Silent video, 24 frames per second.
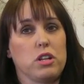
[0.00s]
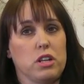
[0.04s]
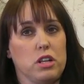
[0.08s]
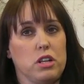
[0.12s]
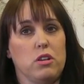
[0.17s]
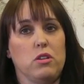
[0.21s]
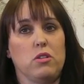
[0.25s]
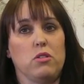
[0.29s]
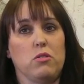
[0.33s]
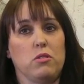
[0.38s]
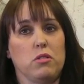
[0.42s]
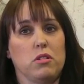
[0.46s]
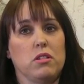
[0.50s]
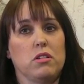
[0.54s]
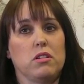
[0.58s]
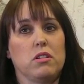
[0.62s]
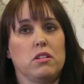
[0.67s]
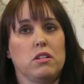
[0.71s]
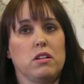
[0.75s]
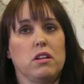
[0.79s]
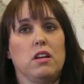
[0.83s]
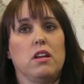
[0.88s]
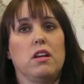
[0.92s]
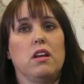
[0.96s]
you
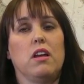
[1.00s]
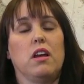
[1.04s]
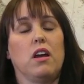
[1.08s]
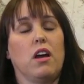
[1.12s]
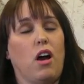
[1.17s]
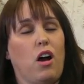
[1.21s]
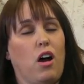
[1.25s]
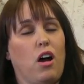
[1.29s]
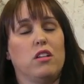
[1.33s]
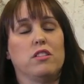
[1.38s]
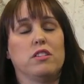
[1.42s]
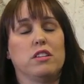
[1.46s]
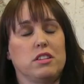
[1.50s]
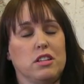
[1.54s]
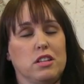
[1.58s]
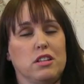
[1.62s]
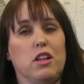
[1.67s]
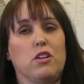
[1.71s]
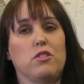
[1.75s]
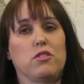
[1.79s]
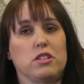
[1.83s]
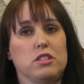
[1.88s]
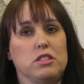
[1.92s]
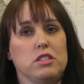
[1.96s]
all that the
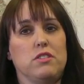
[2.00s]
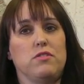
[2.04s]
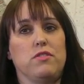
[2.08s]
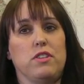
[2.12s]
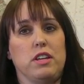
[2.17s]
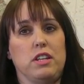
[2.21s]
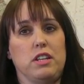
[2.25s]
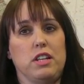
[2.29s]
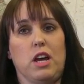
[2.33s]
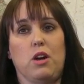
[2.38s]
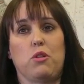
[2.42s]
locusts have eaten.